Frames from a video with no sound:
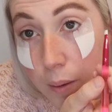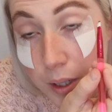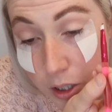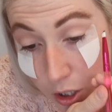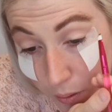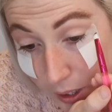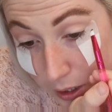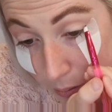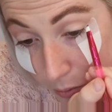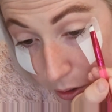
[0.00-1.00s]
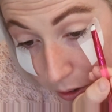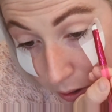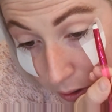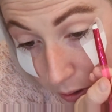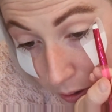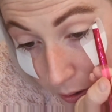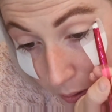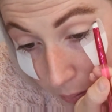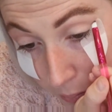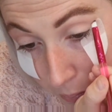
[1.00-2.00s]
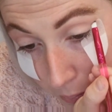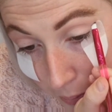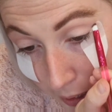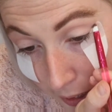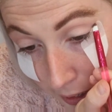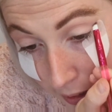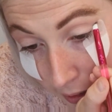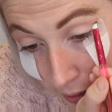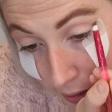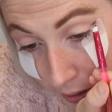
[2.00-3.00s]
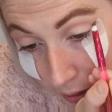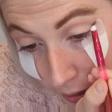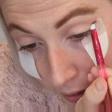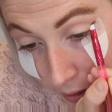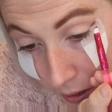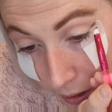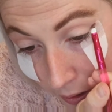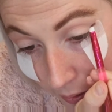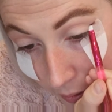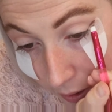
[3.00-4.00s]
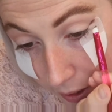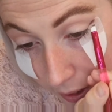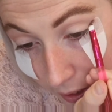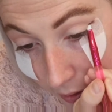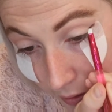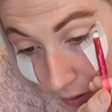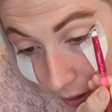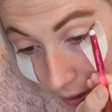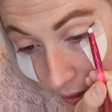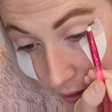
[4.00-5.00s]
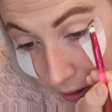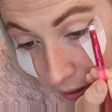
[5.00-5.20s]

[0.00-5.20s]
I'm going to do is I'm just going to pat that against that